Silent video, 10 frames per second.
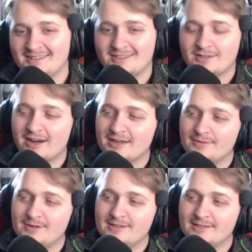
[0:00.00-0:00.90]
It's drag
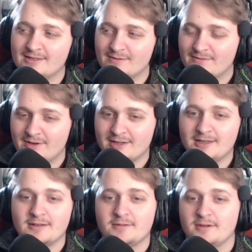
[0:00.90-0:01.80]
queens, isn't it
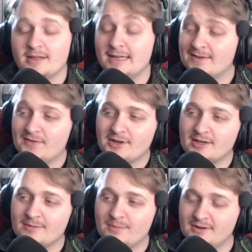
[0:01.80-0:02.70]
funny? It is
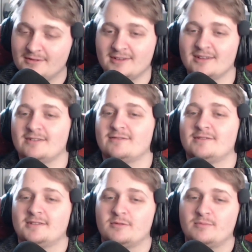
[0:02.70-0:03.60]
funny, but
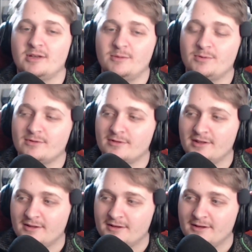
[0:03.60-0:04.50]
people.
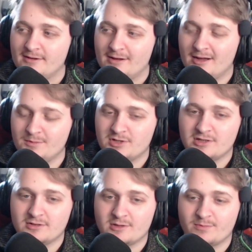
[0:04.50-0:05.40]
I'm just
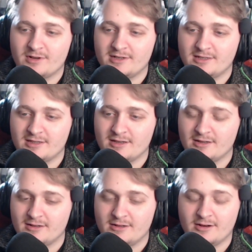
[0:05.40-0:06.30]
so surprised
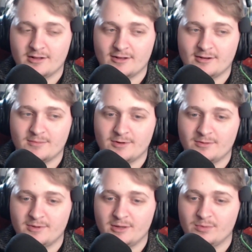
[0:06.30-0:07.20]
that not a lot
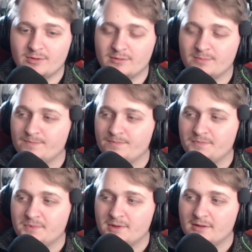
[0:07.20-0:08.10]
more people
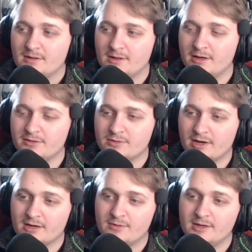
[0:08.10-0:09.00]
know
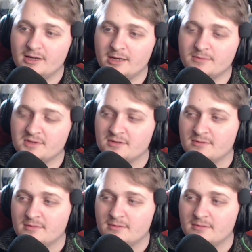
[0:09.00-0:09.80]
drag queen names.